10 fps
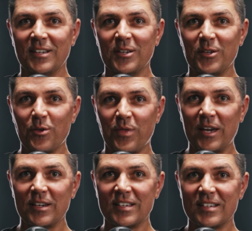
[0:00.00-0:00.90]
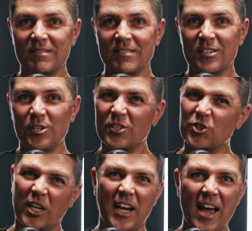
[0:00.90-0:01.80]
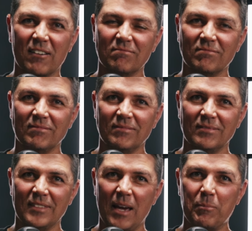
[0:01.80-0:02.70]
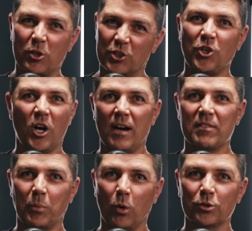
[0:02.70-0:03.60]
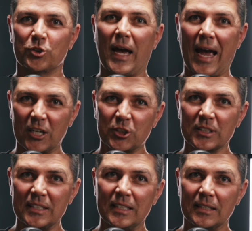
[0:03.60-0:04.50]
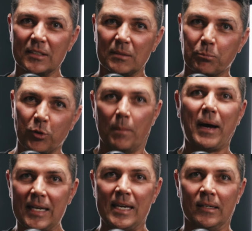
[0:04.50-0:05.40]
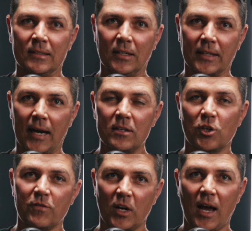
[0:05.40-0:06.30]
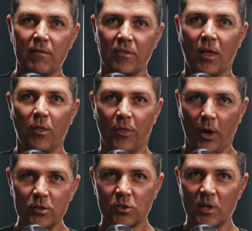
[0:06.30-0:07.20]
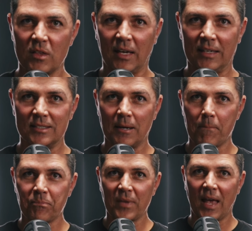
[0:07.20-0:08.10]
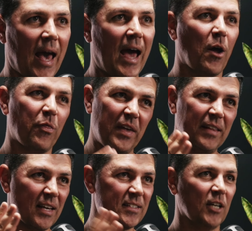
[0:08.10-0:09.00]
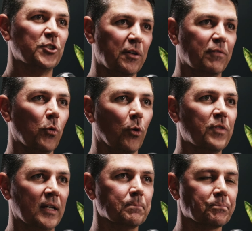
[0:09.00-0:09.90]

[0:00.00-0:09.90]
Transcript: you just chicken out, because you don't have the balls to actually put the money in, okay? So you've got to have those 3 things. And I think there's actually a 4th thing.